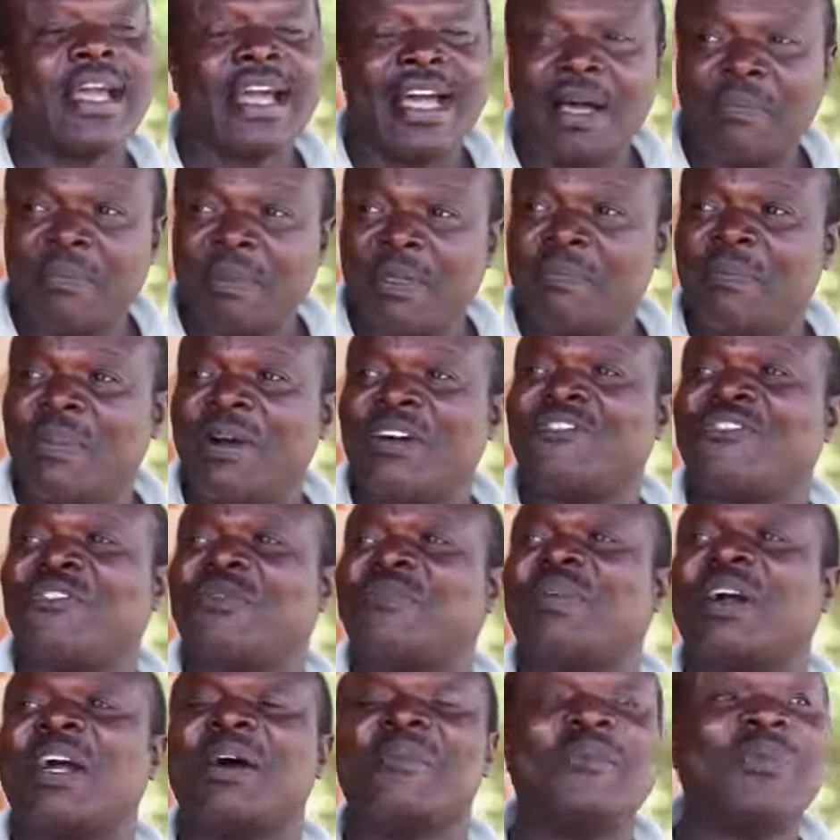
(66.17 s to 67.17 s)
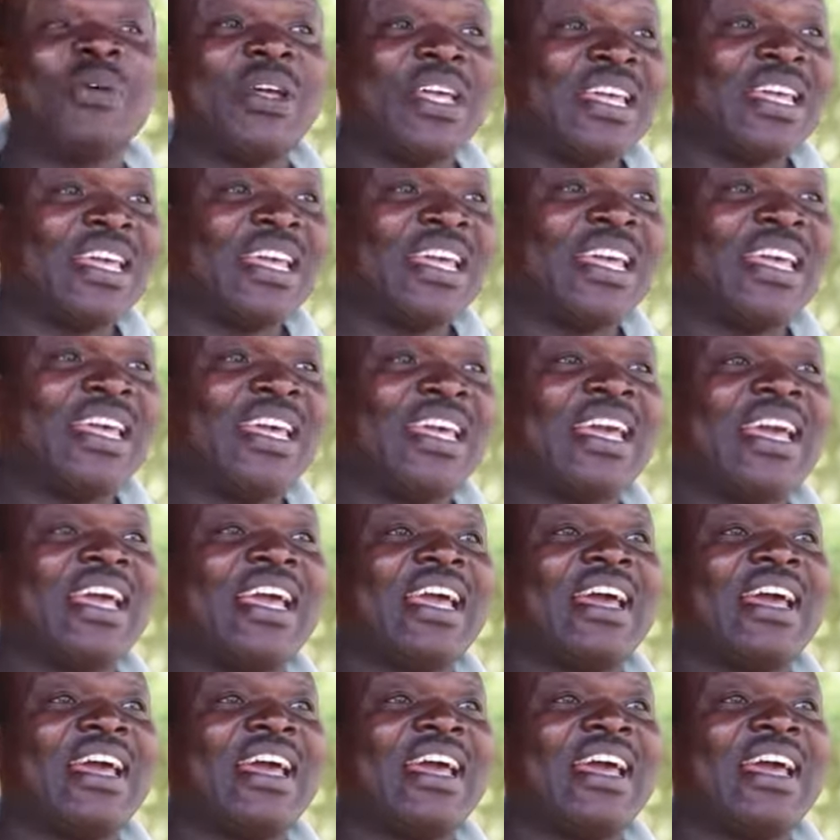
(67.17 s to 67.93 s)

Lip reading: coming back from Kamwenge,